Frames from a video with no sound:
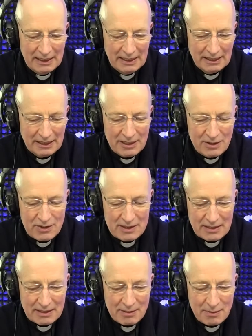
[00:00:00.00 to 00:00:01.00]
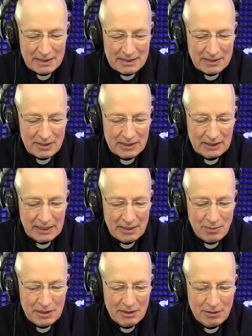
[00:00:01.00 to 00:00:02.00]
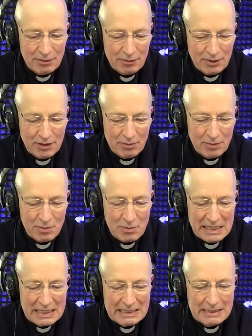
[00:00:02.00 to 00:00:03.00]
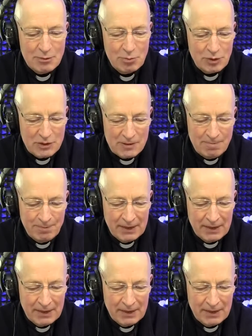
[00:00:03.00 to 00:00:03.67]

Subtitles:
And here's a nice message that came in from Midlands Prison.